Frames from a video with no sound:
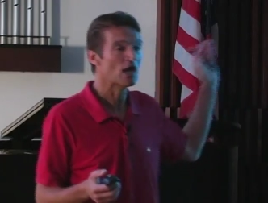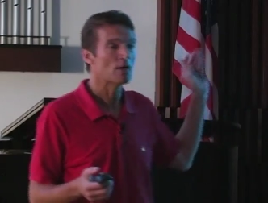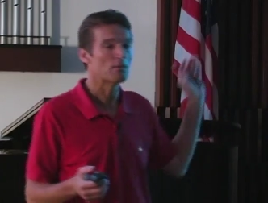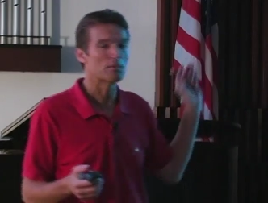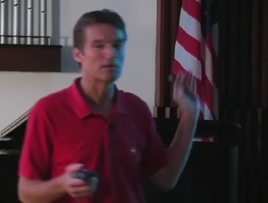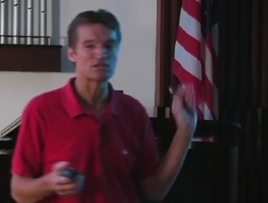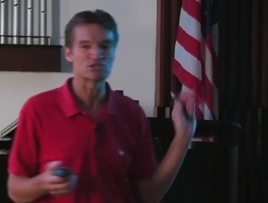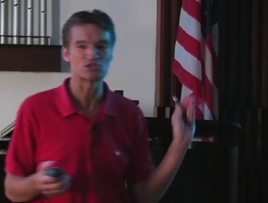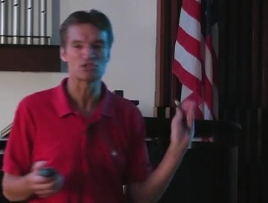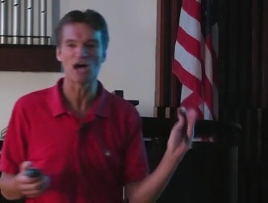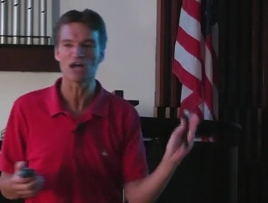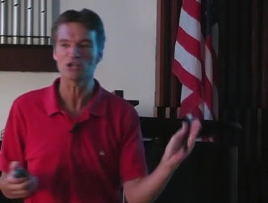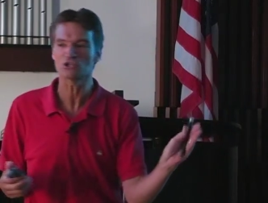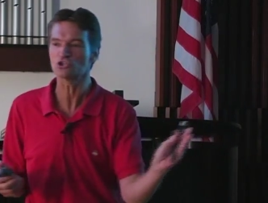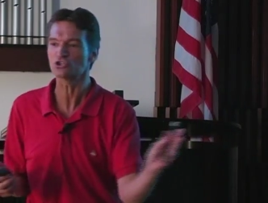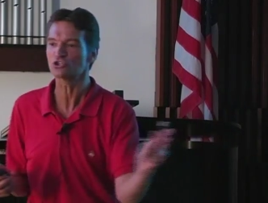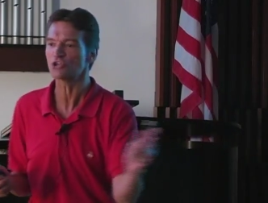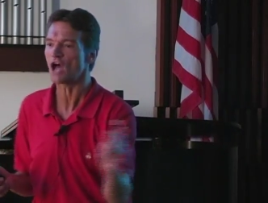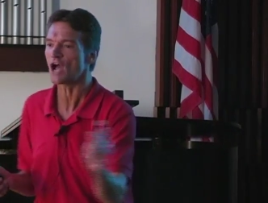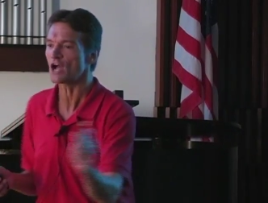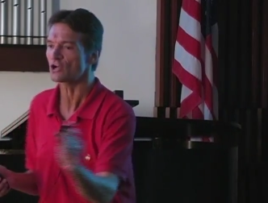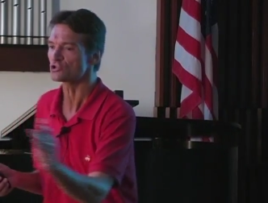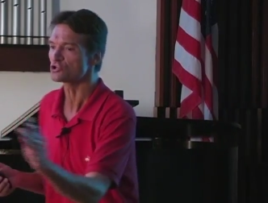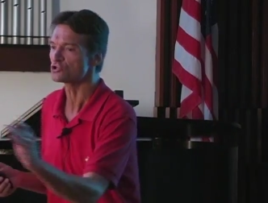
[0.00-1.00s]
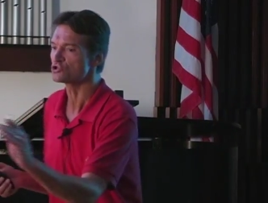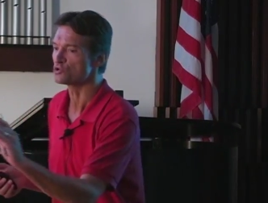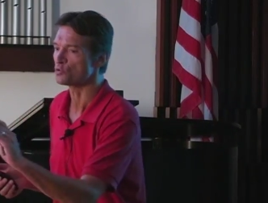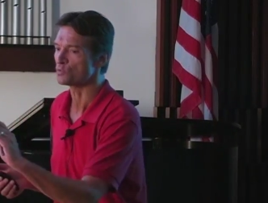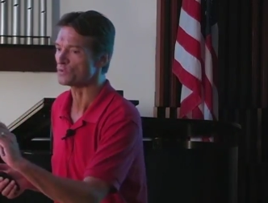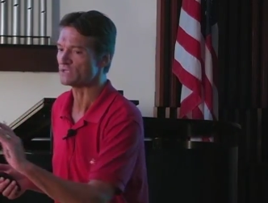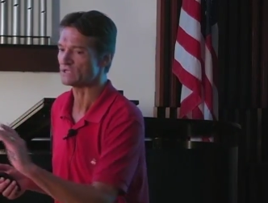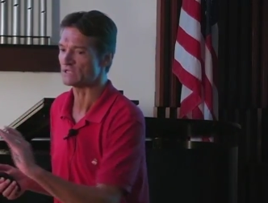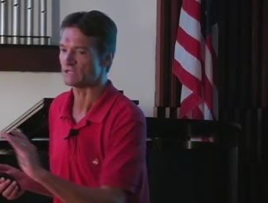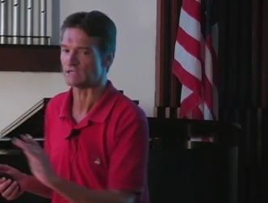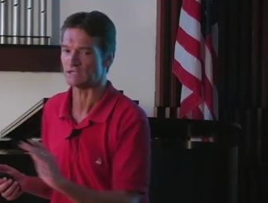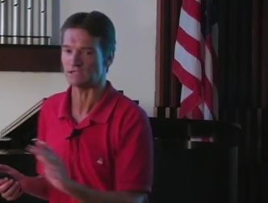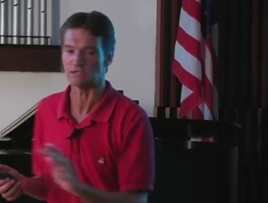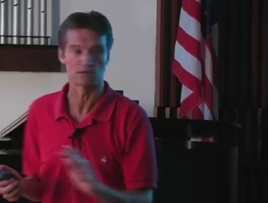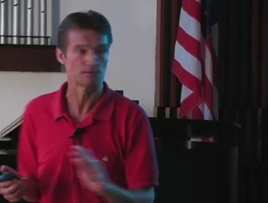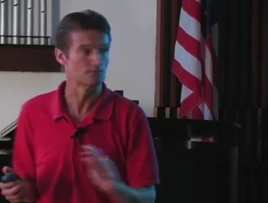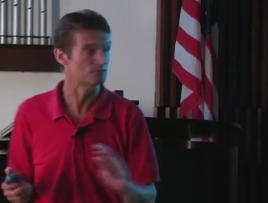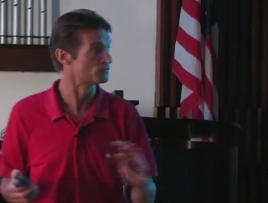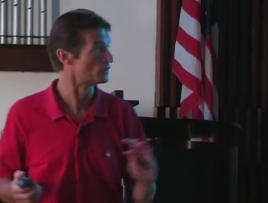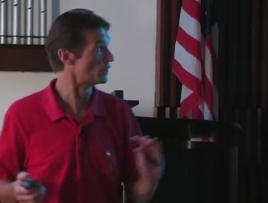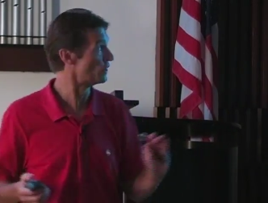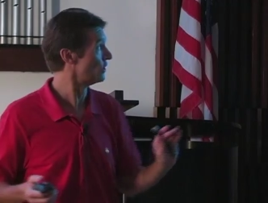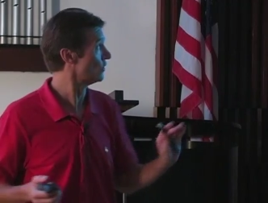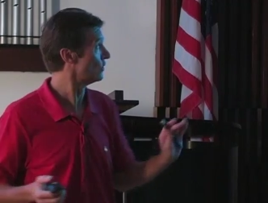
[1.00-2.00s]
But it's not just oxygen we need.
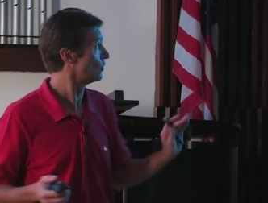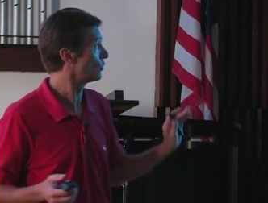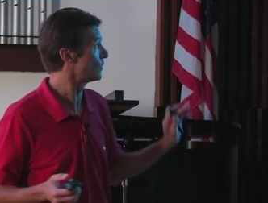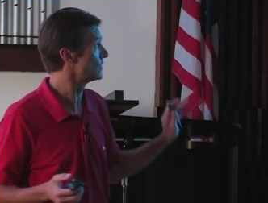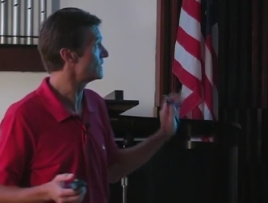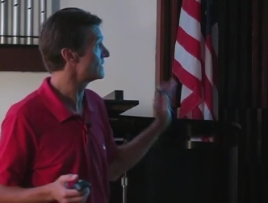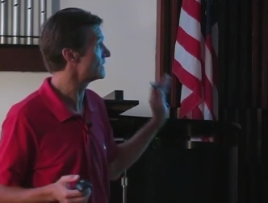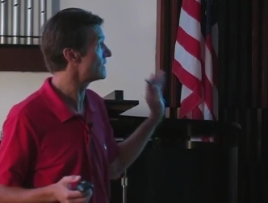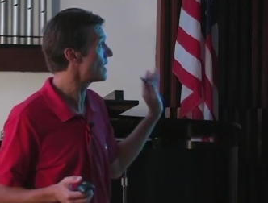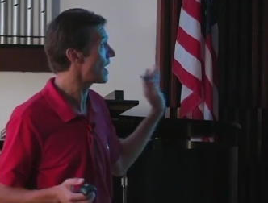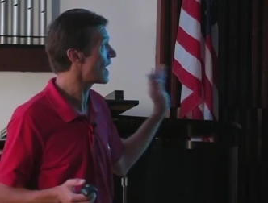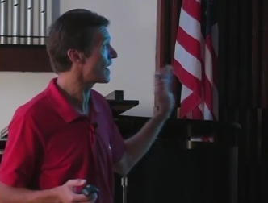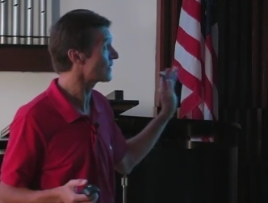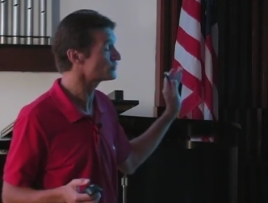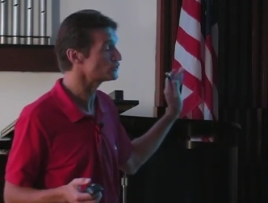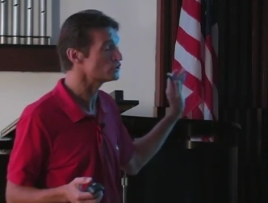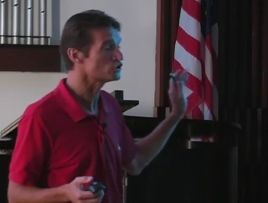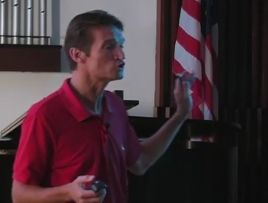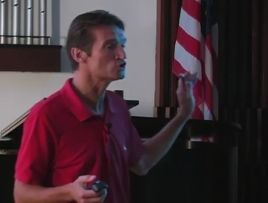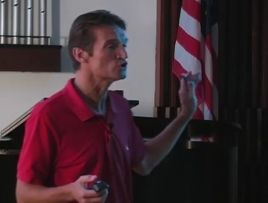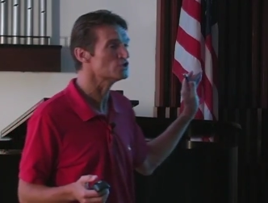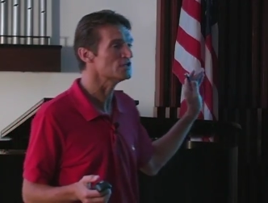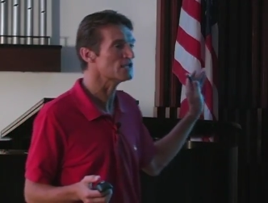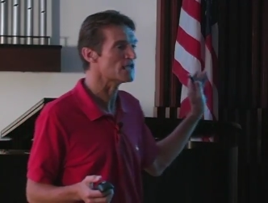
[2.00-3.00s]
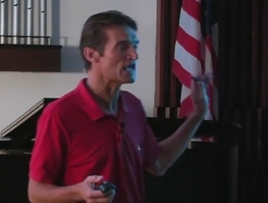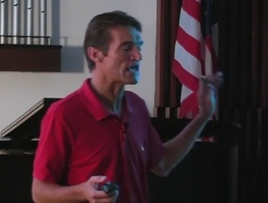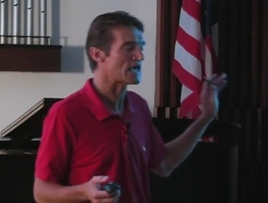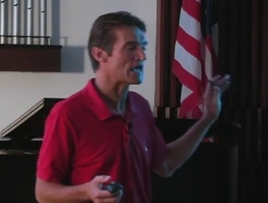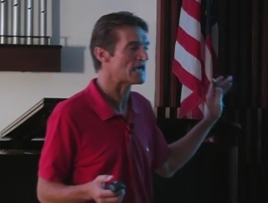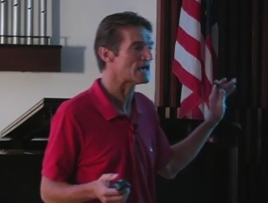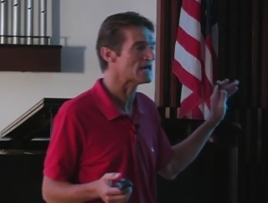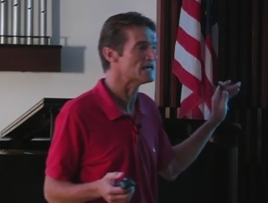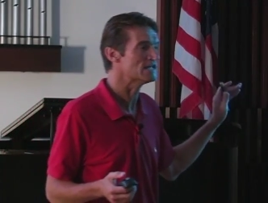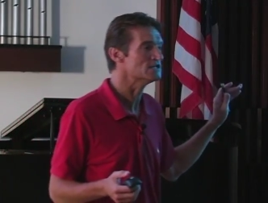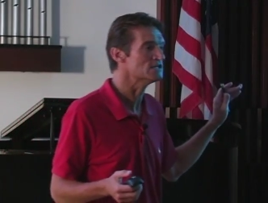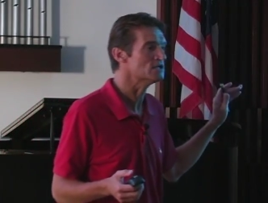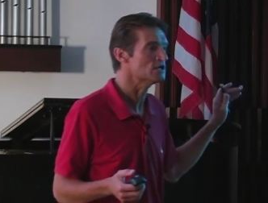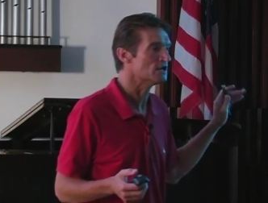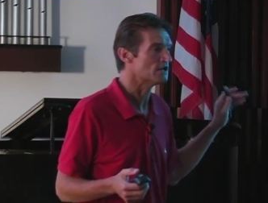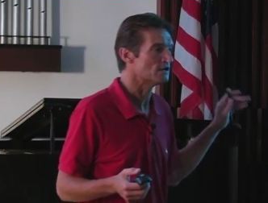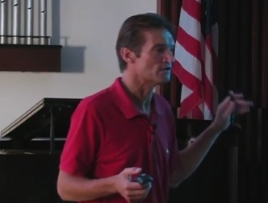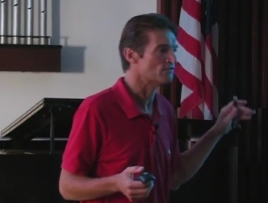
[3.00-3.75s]
We need oxygen and